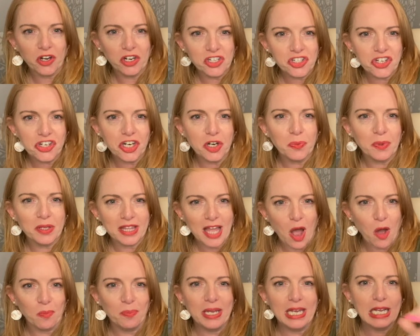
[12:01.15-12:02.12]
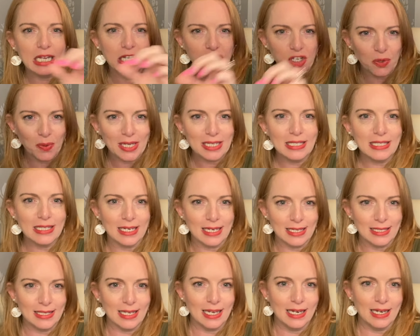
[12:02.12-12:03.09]
engineer without being a US
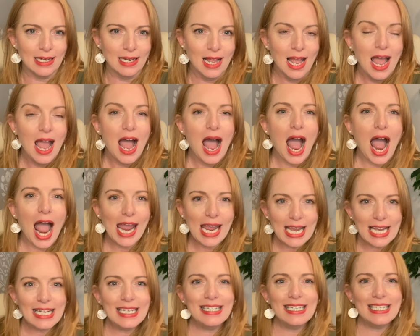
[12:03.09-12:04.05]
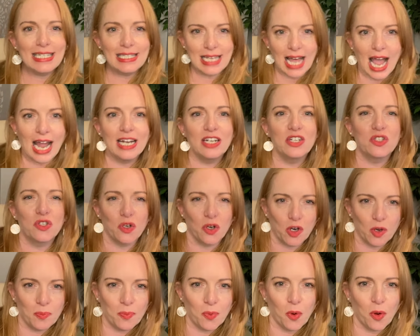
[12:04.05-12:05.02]
citizen. I can design
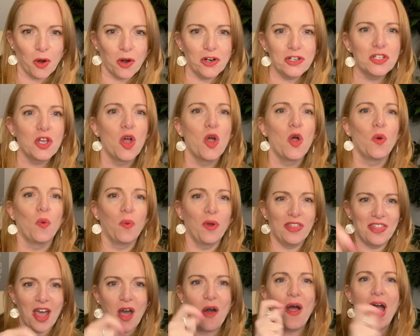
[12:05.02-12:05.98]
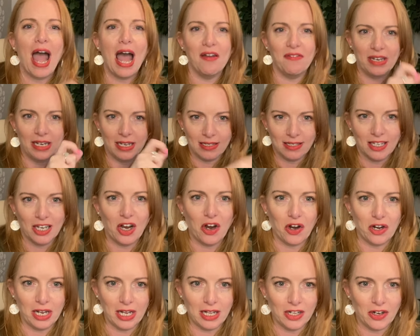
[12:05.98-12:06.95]
circuit boards without having a
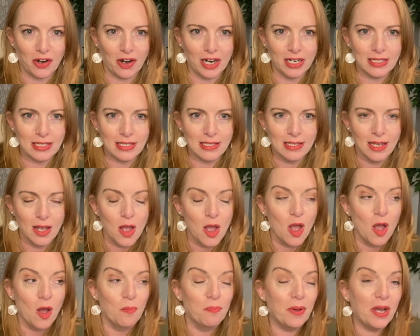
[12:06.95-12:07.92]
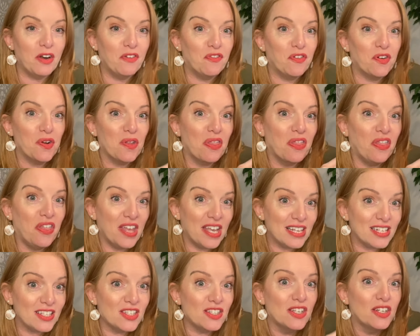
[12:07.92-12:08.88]
security clearance. But for
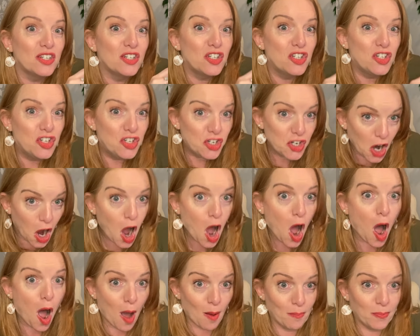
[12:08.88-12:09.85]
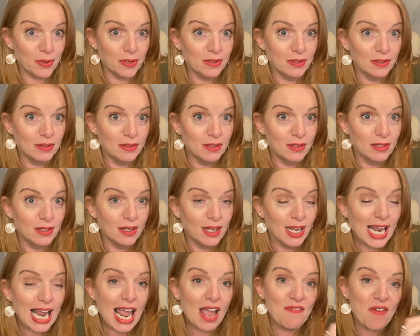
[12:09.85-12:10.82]
this job,
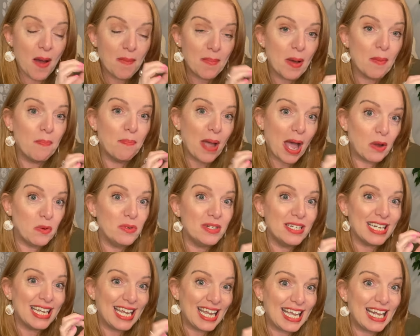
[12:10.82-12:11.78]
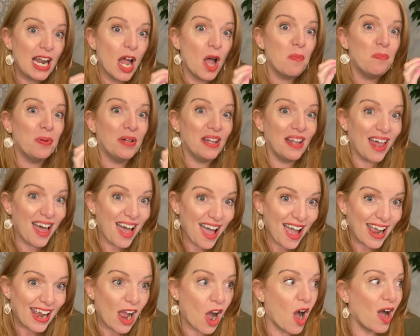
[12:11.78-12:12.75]
if I'm about to hit
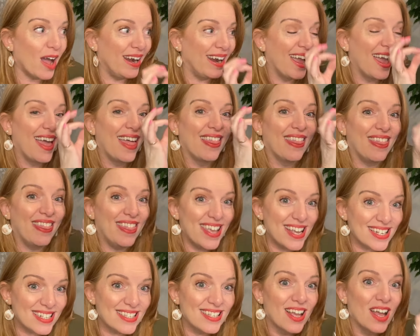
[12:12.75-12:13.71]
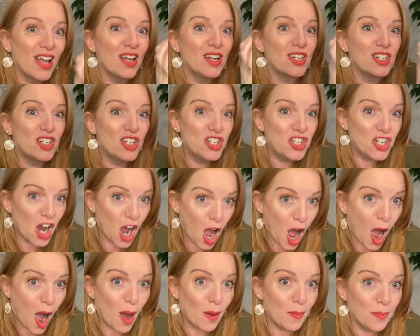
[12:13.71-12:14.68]
apply on this
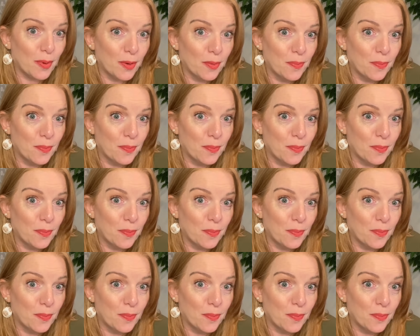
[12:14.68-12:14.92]
job,